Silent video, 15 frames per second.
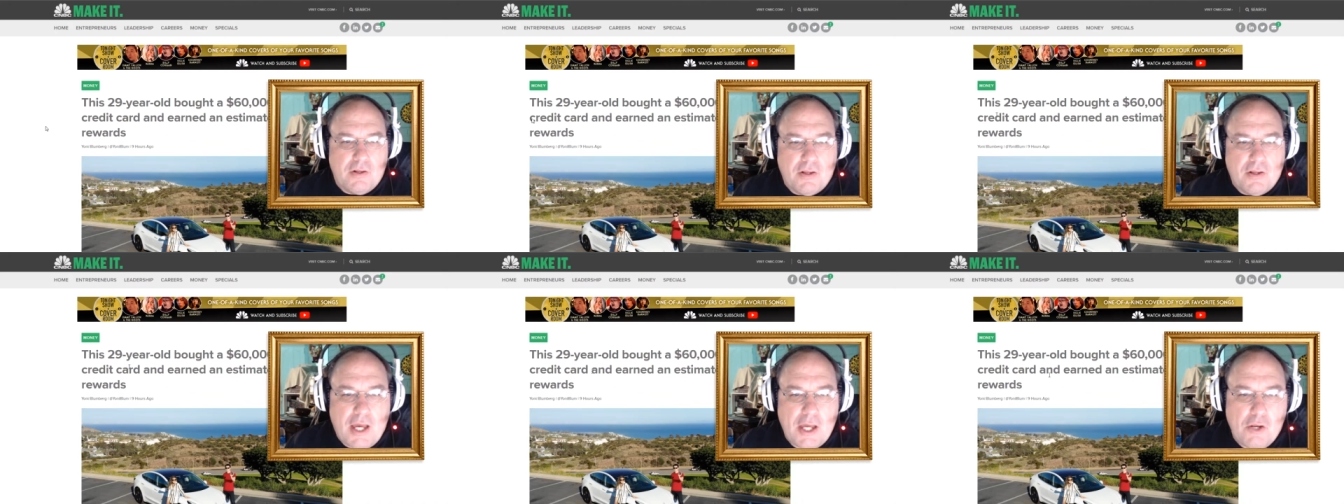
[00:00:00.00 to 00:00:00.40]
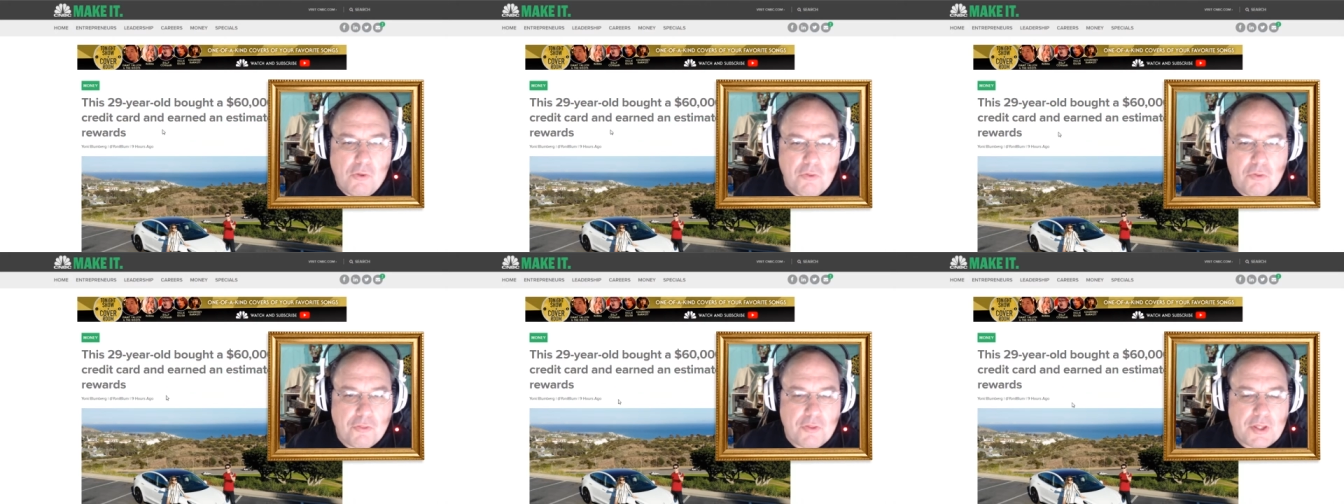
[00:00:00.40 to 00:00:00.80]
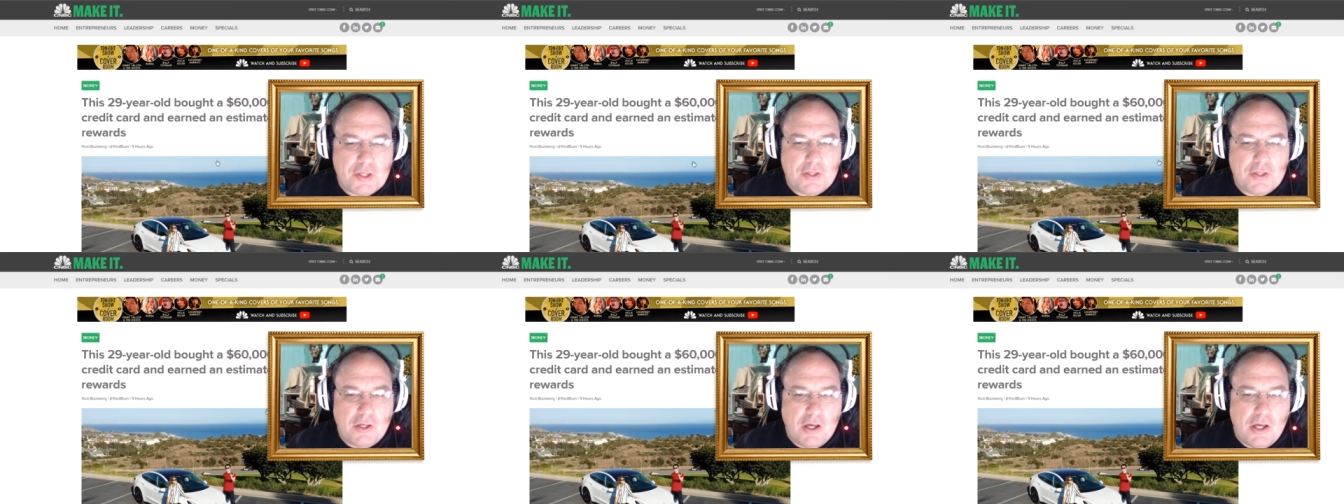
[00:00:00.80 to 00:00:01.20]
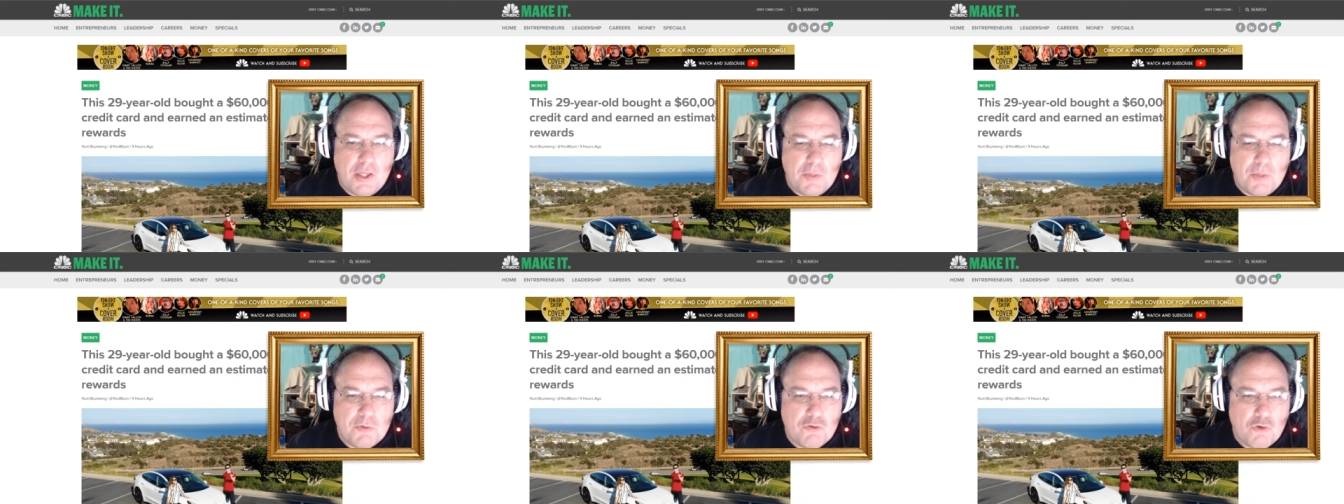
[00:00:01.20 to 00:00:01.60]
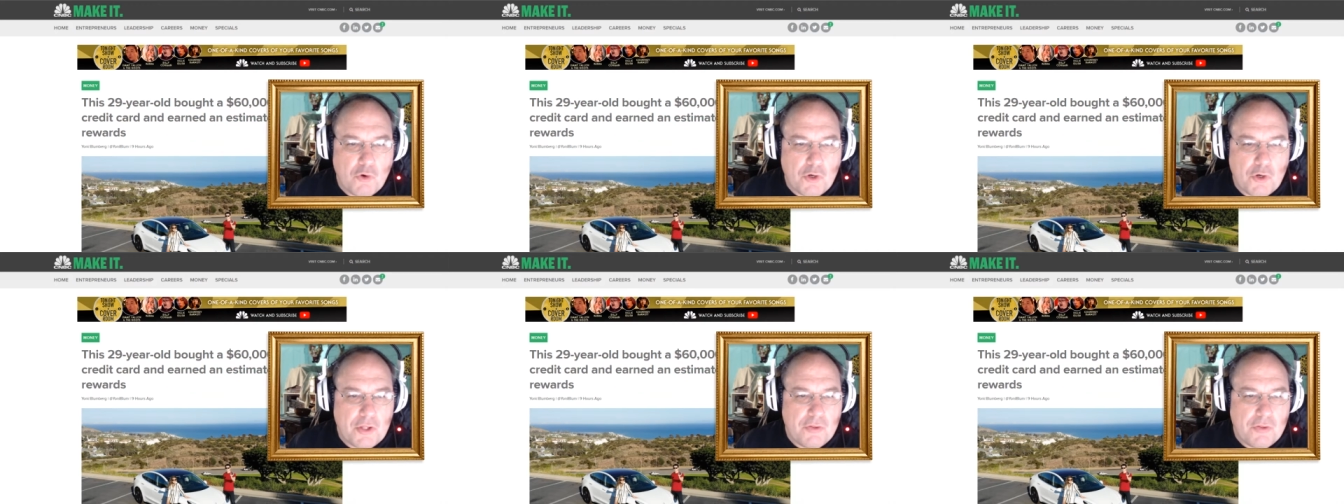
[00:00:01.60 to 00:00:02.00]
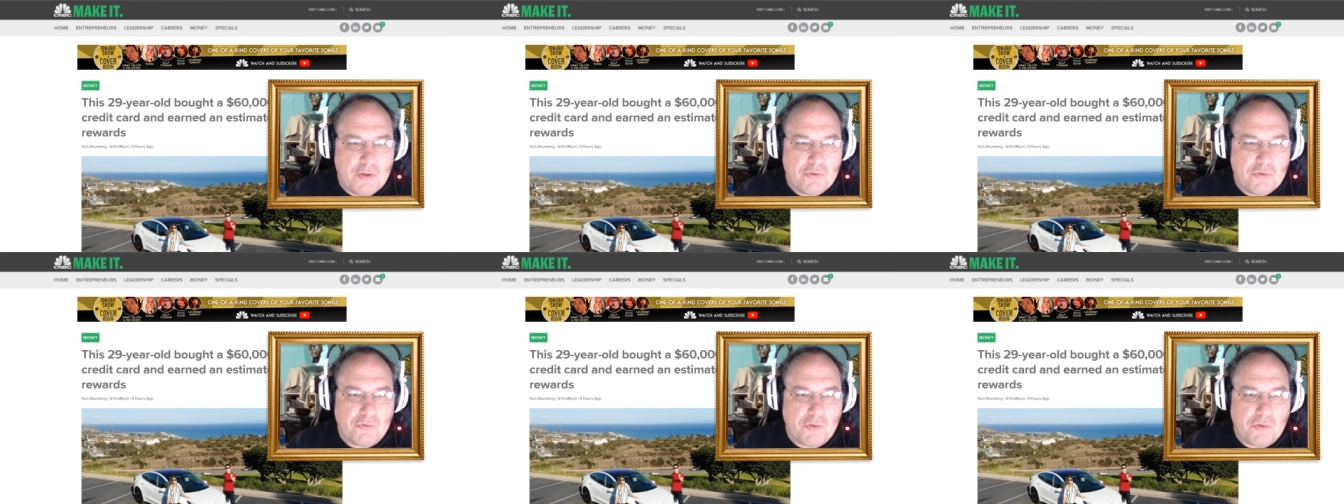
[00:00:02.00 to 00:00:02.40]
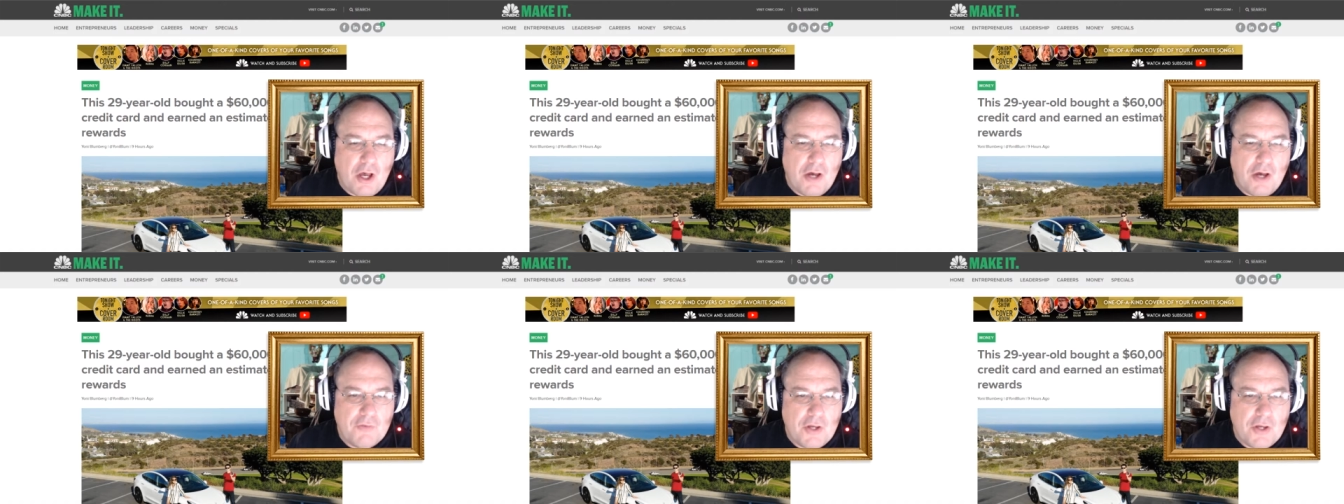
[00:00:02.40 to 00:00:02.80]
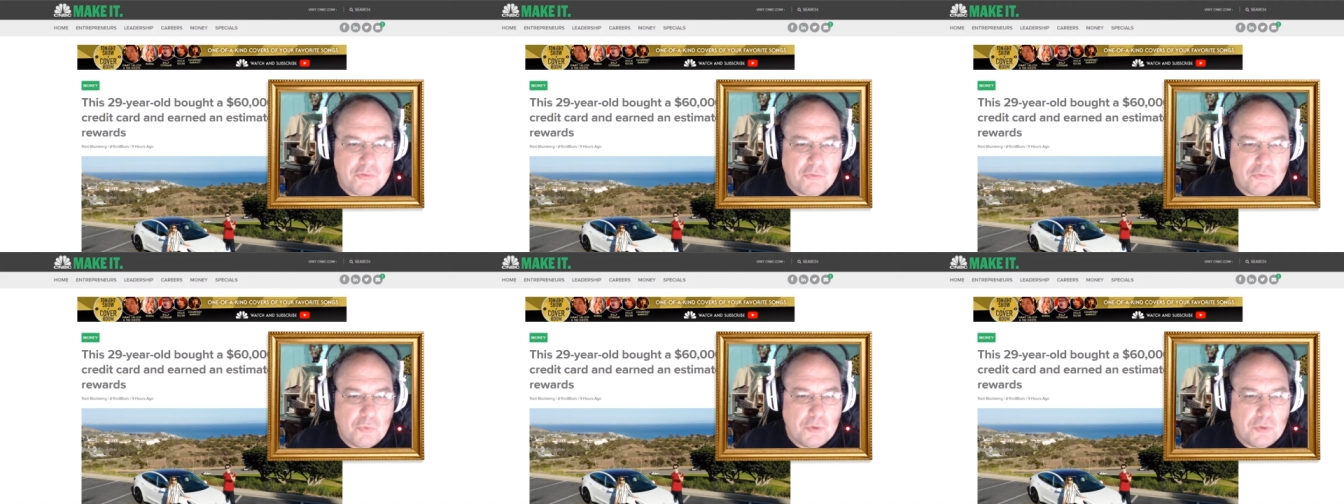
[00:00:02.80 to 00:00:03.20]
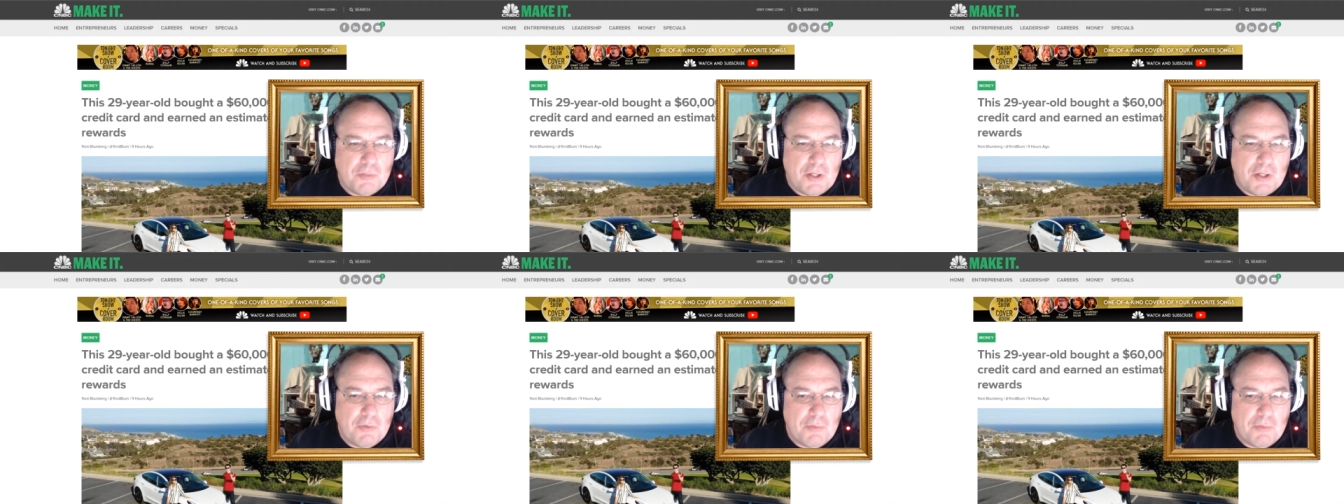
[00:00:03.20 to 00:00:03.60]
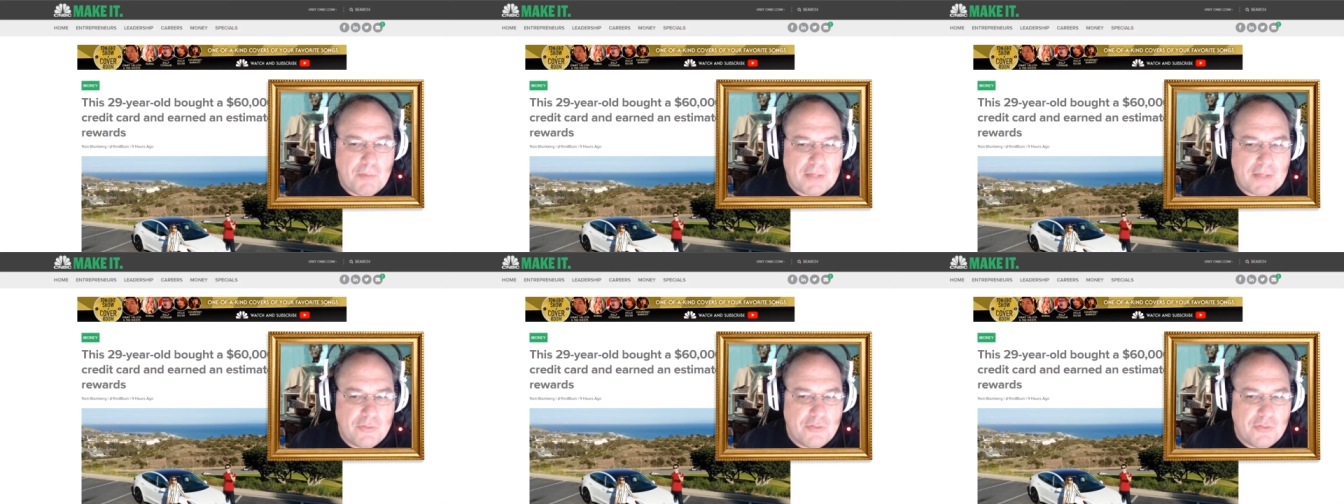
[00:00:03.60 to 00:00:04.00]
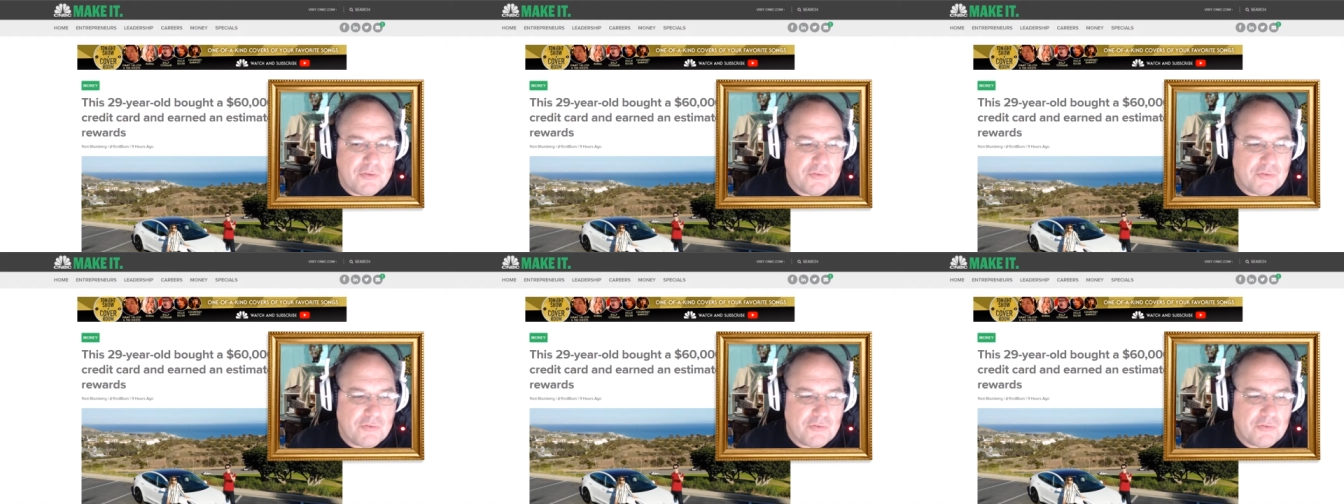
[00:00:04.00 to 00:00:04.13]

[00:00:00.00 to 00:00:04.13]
I don't think uh, the majority of this of us would be able to make this